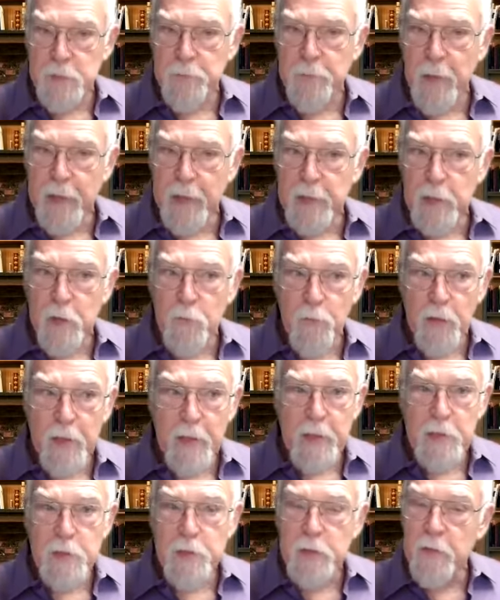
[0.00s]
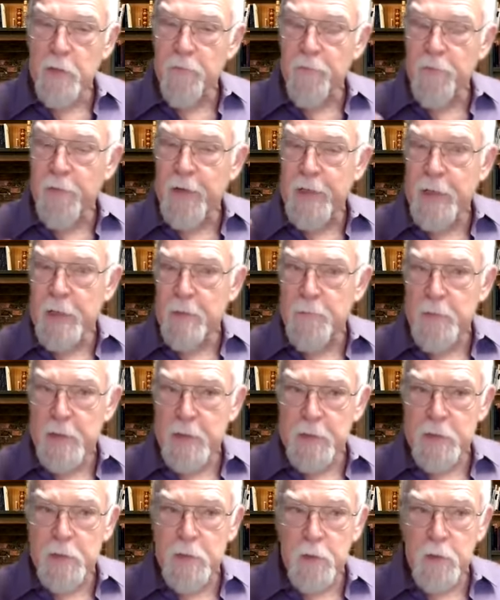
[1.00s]
expanding a range and finding
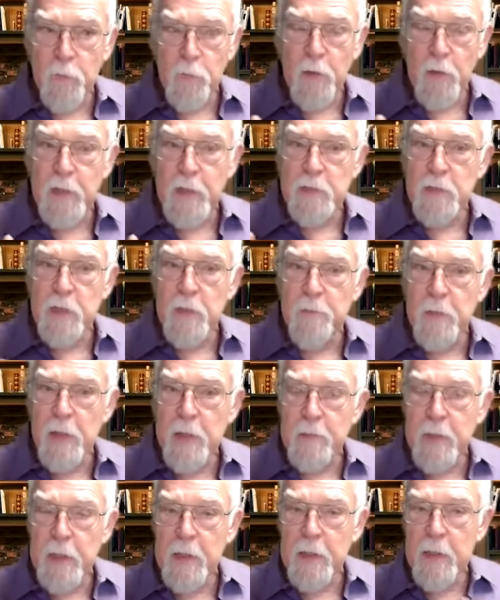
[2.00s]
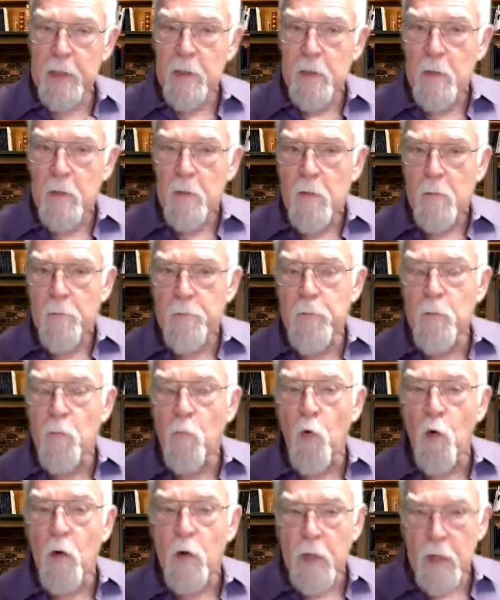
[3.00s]
pieces and range that may be
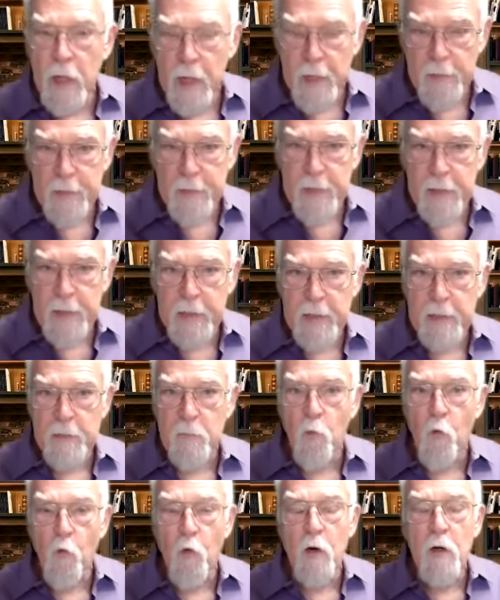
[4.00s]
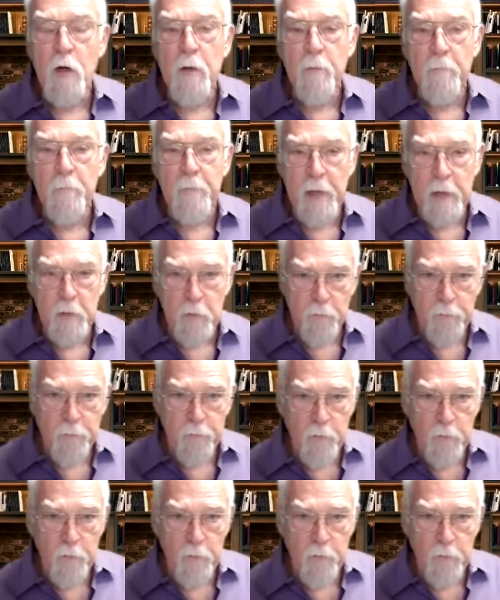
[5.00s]
more accommodating, work better